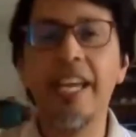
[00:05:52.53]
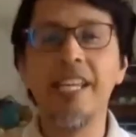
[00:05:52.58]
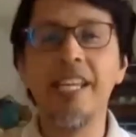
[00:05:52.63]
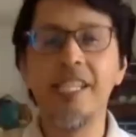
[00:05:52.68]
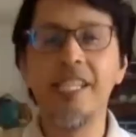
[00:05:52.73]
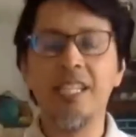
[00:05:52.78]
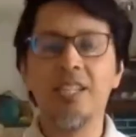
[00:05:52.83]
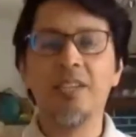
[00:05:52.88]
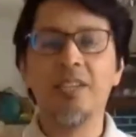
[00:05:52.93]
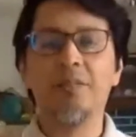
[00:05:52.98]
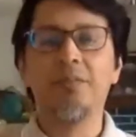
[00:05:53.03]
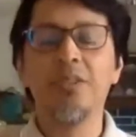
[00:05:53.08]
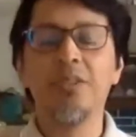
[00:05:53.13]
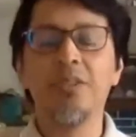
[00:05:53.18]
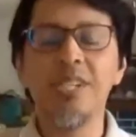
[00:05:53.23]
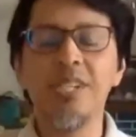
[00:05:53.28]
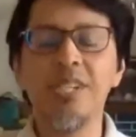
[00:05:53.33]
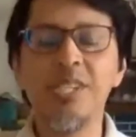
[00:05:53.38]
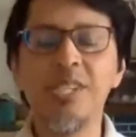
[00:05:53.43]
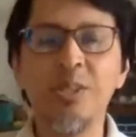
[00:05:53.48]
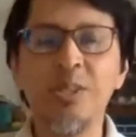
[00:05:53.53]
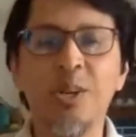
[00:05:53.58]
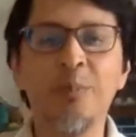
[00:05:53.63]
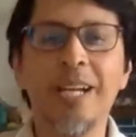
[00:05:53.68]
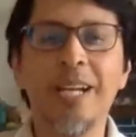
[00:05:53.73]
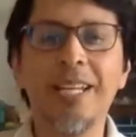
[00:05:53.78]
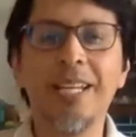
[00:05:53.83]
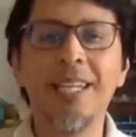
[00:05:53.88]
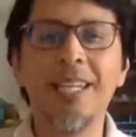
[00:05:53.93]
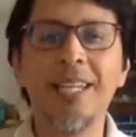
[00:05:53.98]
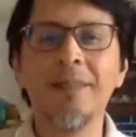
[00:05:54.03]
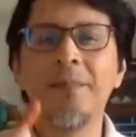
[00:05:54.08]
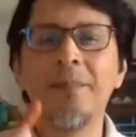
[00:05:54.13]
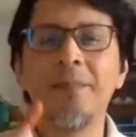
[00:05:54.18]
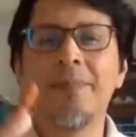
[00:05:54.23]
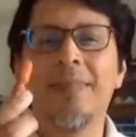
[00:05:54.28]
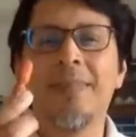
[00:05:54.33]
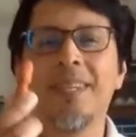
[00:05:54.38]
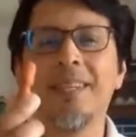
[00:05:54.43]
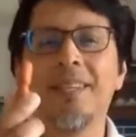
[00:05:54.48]
acid of your stomach,
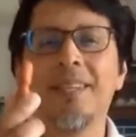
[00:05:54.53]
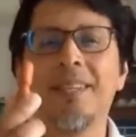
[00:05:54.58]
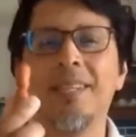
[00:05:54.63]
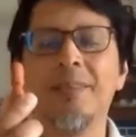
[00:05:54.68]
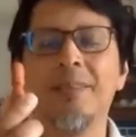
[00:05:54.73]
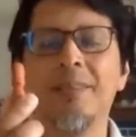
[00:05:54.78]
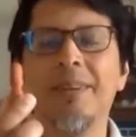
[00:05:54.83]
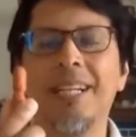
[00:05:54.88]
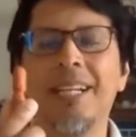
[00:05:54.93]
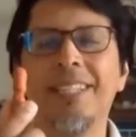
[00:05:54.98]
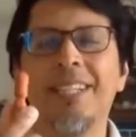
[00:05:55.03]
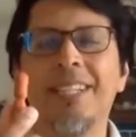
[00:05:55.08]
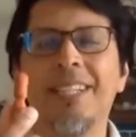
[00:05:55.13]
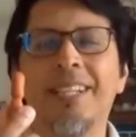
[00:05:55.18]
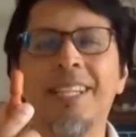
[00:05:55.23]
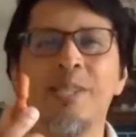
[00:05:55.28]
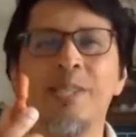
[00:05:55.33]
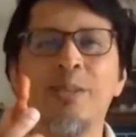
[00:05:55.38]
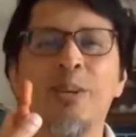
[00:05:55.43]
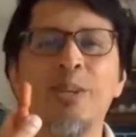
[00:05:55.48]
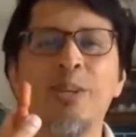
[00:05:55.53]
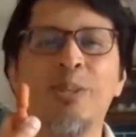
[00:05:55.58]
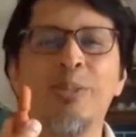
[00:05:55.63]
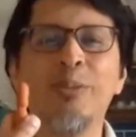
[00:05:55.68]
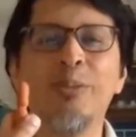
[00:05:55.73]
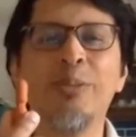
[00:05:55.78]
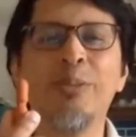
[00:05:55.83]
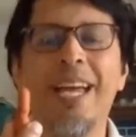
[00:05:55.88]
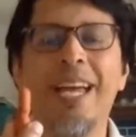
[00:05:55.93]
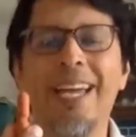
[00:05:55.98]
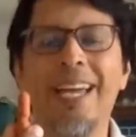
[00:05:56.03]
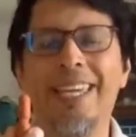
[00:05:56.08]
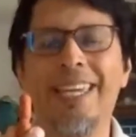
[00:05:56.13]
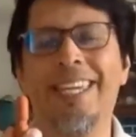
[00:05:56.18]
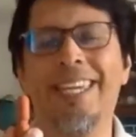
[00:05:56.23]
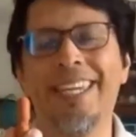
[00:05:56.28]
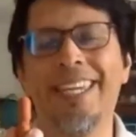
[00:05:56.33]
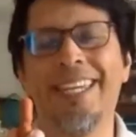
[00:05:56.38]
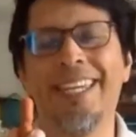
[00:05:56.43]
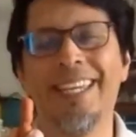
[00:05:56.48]
the bacteria is going to
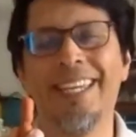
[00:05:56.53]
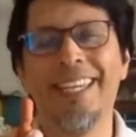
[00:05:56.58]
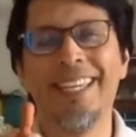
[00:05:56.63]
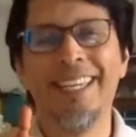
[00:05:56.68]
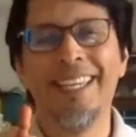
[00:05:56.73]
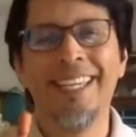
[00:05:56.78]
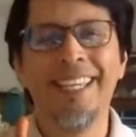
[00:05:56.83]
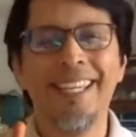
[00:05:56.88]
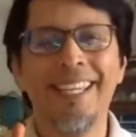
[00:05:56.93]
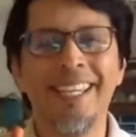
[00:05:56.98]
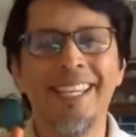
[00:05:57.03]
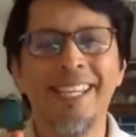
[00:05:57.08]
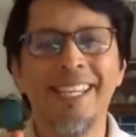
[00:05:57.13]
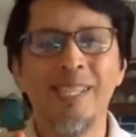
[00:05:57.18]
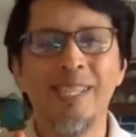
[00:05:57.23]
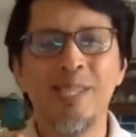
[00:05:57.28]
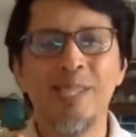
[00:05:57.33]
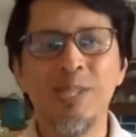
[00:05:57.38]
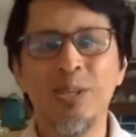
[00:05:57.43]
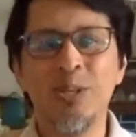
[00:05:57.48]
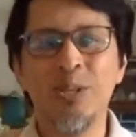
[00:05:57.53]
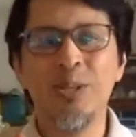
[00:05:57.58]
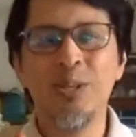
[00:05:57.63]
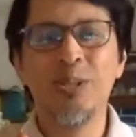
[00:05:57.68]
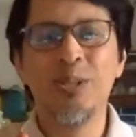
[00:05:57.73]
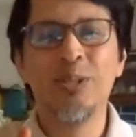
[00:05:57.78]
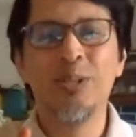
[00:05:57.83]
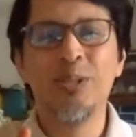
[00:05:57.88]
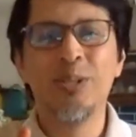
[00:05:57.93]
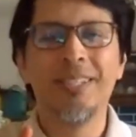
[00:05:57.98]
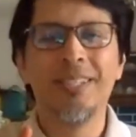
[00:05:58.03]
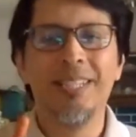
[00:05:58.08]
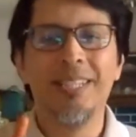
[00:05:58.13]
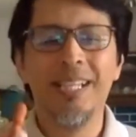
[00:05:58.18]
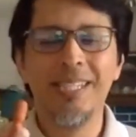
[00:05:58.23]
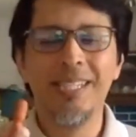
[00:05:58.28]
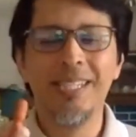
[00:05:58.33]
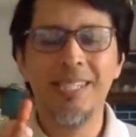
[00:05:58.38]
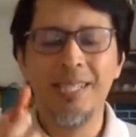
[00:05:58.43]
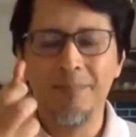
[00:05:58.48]
die. So
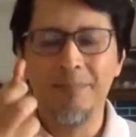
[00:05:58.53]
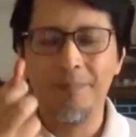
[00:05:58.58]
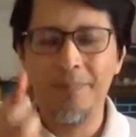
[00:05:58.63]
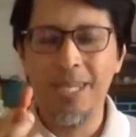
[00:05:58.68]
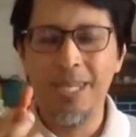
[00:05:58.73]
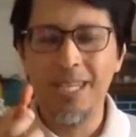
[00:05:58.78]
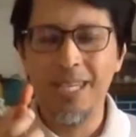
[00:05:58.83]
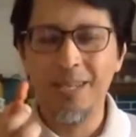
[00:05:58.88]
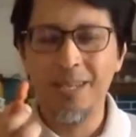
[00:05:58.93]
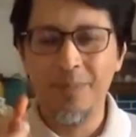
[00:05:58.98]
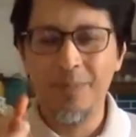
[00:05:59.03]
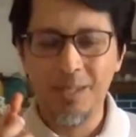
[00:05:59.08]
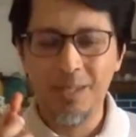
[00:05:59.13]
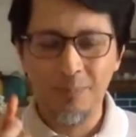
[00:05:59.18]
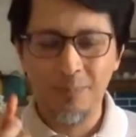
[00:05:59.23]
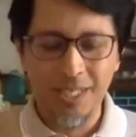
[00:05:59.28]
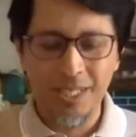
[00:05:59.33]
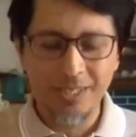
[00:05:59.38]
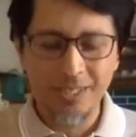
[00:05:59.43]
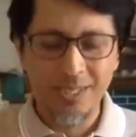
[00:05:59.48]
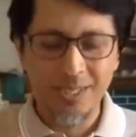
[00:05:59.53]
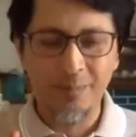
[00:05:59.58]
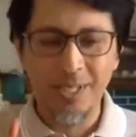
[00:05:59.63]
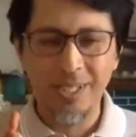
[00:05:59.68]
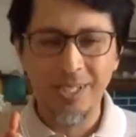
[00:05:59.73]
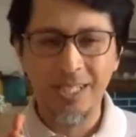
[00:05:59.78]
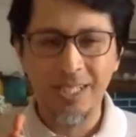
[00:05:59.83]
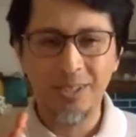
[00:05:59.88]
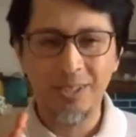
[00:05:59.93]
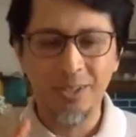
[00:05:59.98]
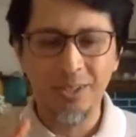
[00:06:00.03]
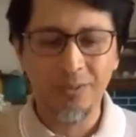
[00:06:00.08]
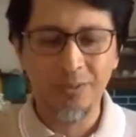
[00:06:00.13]
that's a big, big, big demerit